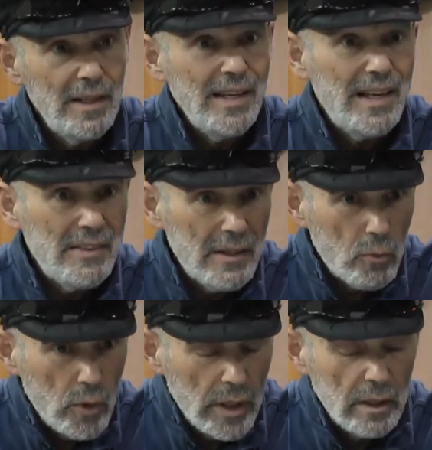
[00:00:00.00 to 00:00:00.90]
and that
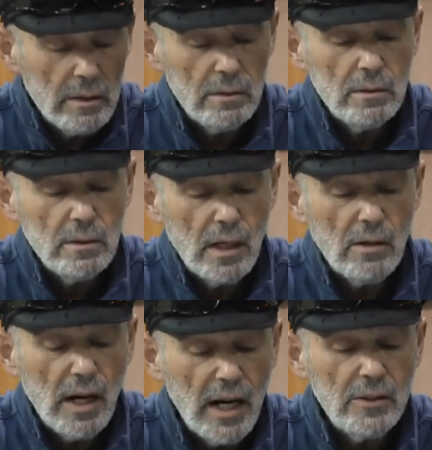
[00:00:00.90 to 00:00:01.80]
we
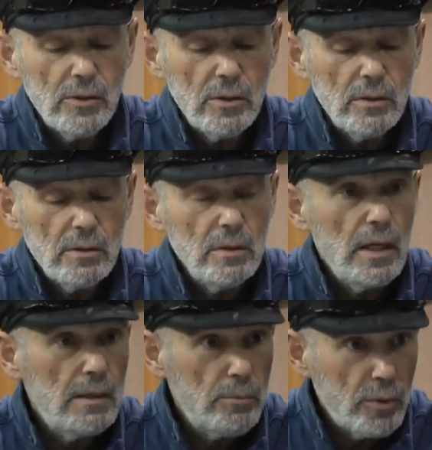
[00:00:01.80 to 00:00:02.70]
are honored
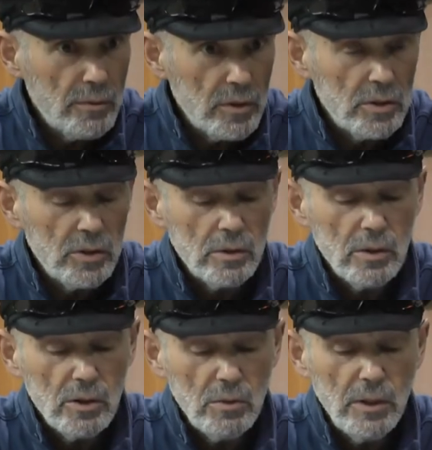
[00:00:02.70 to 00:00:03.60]
and privileged
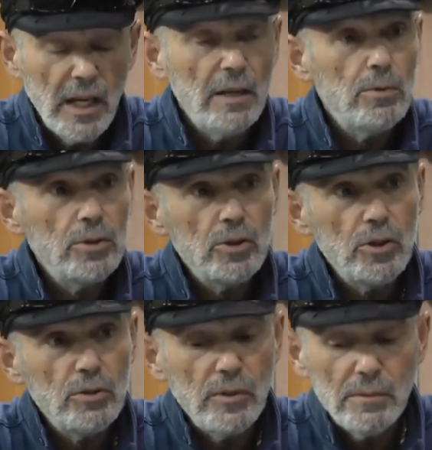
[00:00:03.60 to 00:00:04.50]
to be able to
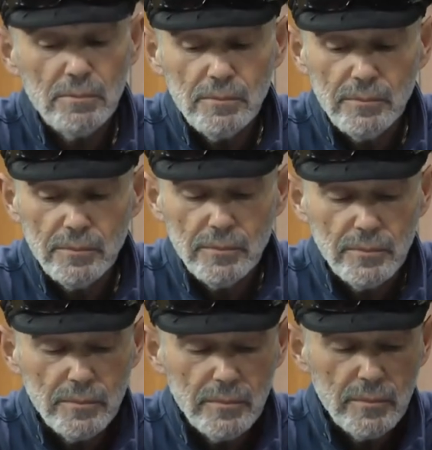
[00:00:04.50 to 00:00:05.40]
serve Him.
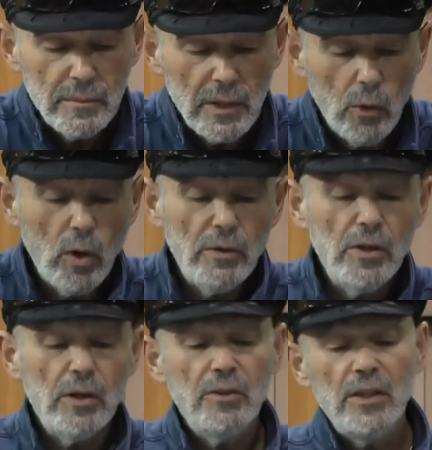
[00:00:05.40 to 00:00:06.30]
However,
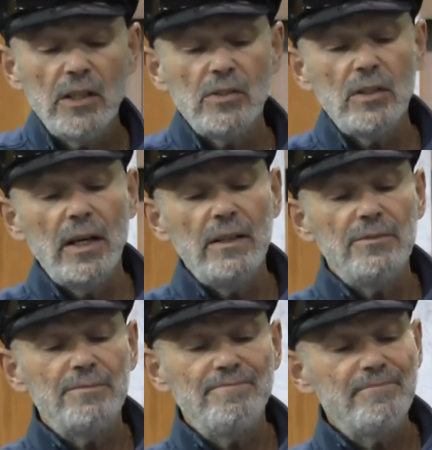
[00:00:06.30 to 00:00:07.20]
there are things in
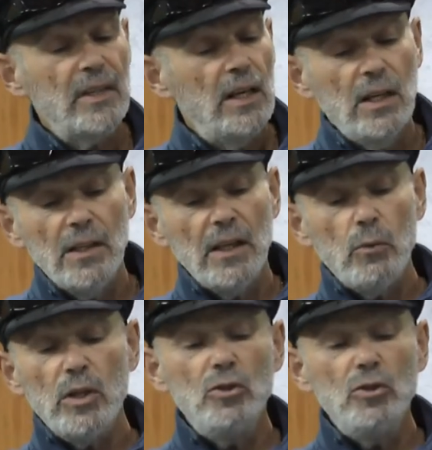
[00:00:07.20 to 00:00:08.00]
life that we